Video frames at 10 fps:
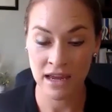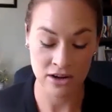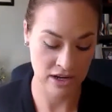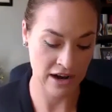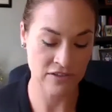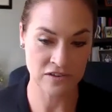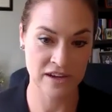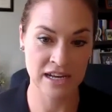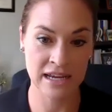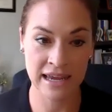I don't care if you're
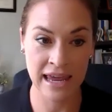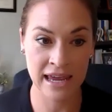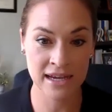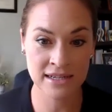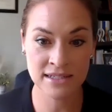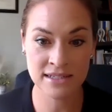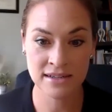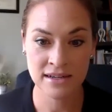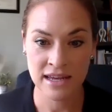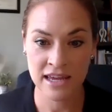feeding canned,
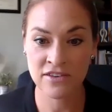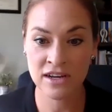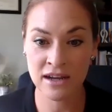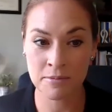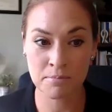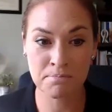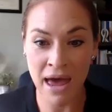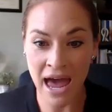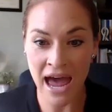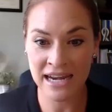even a
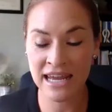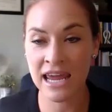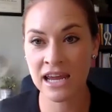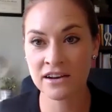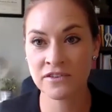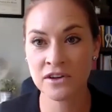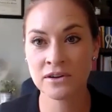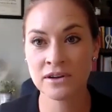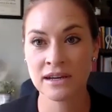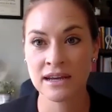bad canned
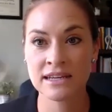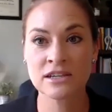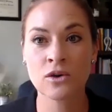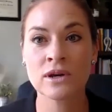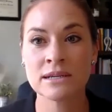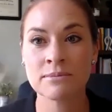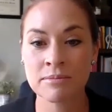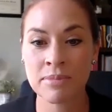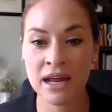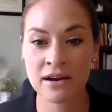food is going to be
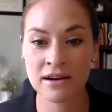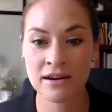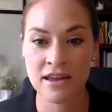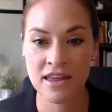better